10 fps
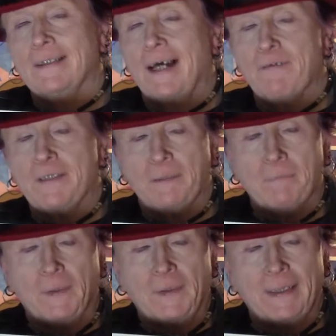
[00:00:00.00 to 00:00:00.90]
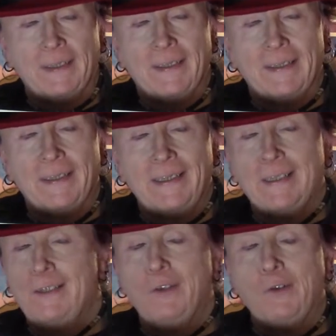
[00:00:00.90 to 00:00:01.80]
Love Somebody, and the
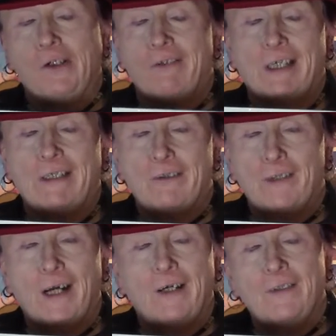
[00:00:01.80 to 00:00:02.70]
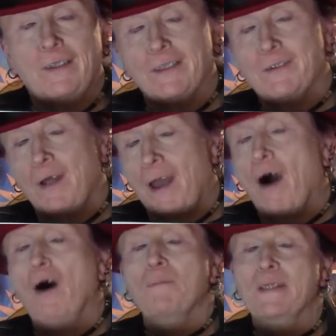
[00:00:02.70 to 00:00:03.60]
adoring crowd, just
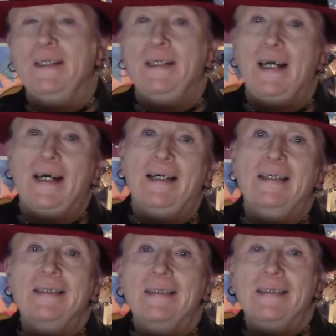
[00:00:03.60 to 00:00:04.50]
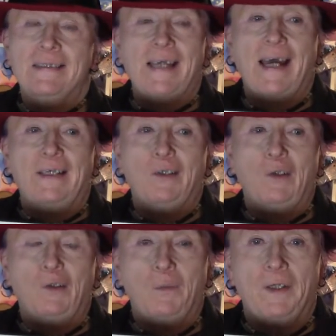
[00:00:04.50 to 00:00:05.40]
arms in the air, sang
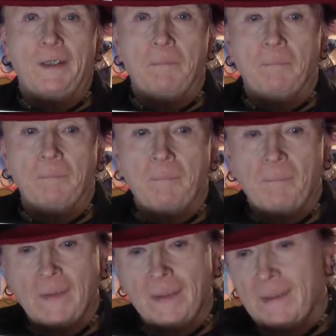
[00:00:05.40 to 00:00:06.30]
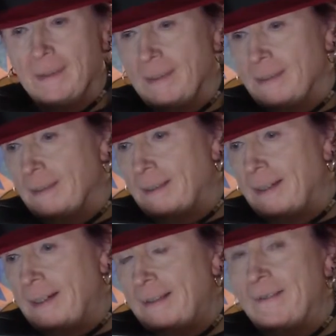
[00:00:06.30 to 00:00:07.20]
along with him.
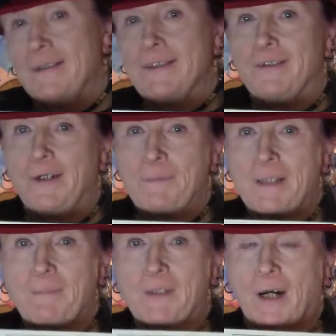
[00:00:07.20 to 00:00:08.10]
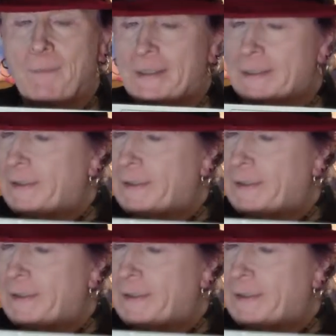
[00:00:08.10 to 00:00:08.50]
I last saw him sometime in the